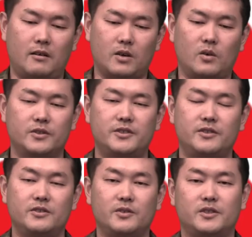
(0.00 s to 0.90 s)
our
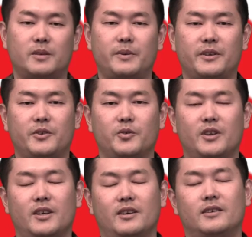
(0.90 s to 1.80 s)
constitution is a very
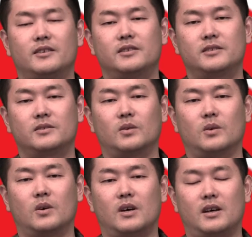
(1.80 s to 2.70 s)
unique.
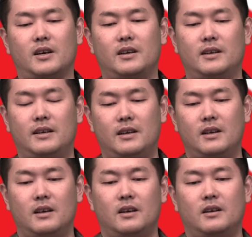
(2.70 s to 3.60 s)
So uh,
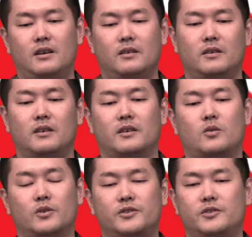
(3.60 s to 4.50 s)
the
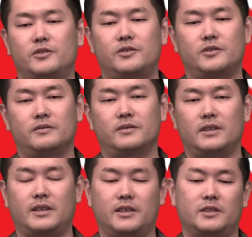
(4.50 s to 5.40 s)
constitution
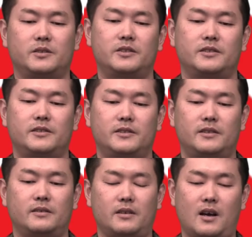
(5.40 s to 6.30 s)

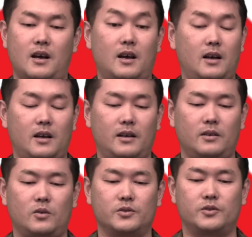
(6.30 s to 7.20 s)
is uh,
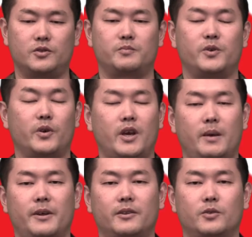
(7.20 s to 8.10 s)
constitution
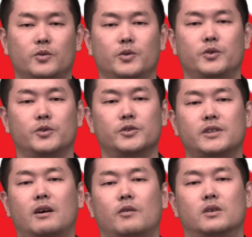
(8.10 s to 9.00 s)
prohibit to
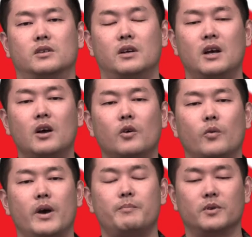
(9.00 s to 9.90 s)
use our
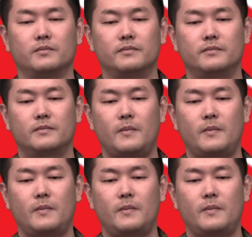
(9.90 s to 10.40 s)
weapon